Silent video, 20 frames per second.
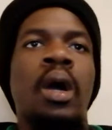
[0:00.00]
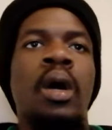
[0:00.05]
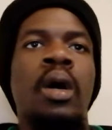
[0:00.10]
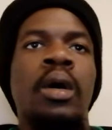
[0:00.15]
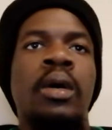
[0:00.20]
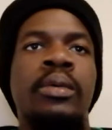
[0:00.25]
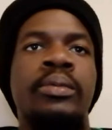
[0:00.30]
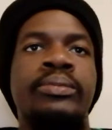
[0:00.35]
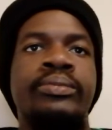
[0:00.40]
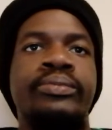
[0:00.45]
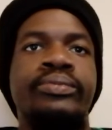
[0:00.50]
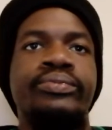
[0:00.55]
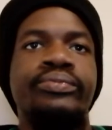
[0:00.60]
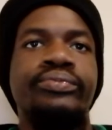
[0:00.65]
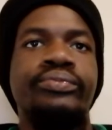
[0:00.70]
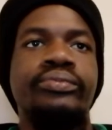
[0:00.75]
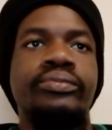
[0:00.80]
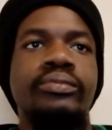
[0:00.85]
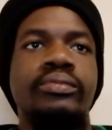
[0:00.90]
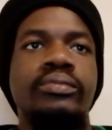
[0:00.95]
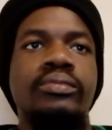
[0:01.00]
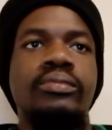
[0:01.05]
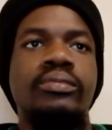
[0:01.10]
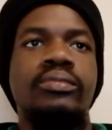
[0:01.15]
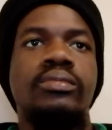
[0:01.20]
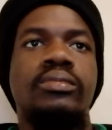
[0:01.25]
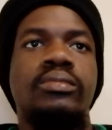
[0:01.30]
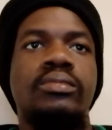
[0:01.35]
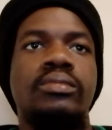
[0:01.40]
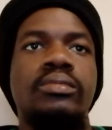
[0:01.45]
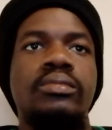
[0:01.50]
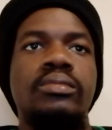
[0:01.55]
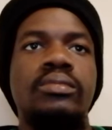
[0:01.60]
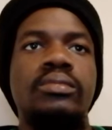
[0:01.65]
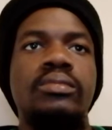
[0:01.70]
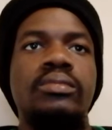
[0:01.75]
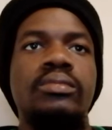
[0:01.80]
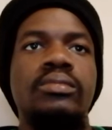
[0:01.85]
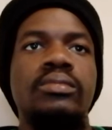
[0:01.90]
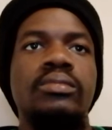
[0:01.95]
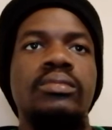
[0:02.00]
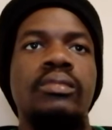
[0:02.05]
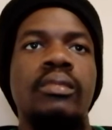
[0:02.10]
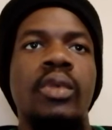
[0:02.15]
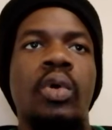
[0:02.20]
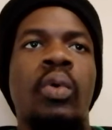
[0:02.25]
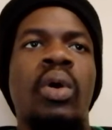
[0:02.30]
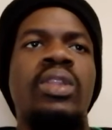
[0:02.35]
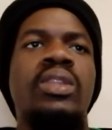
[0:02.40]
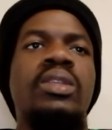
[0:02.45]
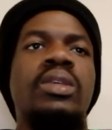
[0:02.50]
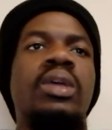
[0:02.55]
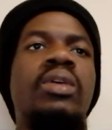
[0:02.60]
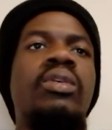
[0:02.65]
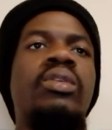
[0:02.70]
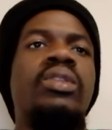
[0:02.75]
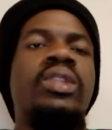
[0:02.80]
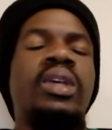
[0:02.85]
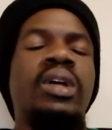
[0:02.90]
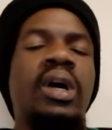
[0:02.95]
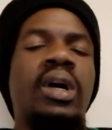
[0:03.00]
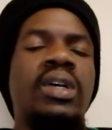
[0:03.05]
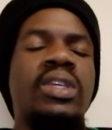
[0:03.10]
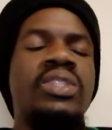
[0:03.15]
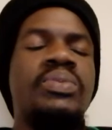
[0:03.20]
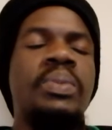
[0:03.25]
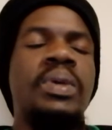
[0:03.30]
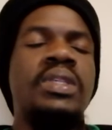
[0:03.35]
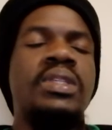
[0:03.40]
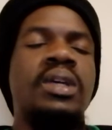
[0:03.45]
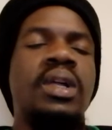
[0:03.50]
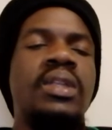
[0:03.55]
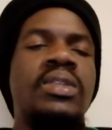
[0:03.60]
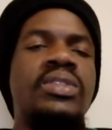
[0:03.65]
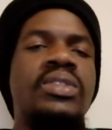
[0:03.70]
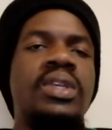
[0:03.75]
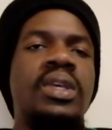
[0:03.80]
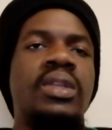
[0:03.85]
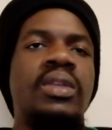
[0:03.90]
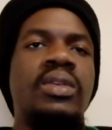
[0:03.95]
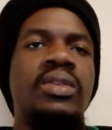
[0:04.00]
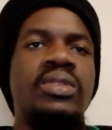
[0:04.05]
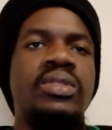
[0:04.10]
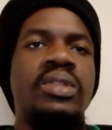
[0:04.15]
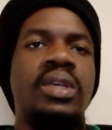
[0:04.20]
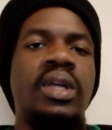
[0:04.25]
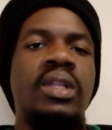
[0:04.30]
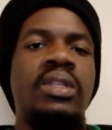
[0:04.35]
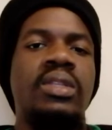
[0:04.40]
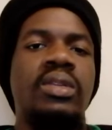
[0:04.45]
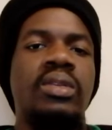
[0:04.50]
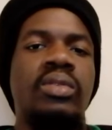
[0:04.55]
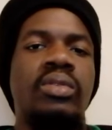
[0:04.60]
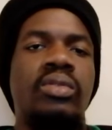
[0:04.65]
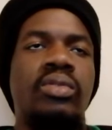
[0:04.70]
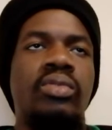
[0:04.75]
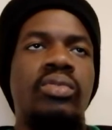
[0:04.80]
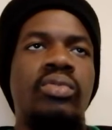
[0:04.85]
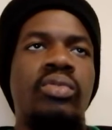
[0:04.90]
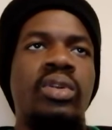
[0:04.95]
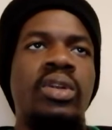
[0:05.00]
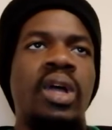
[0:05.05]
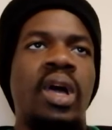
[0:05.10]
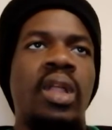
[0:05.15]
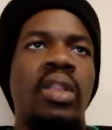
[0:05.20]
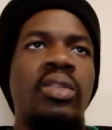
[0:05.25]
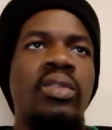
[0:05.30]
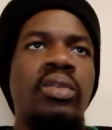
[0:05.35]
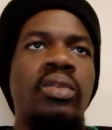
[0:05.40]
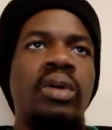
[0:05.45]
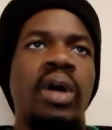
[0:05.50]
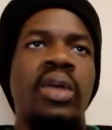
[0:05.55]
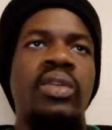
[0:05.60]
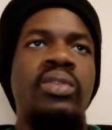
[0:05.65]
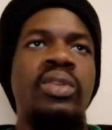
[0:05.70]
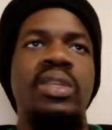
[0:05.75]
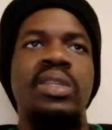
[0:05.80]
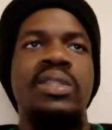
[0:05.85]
What Erik ten Hag is basically saying here is that Ronaldo,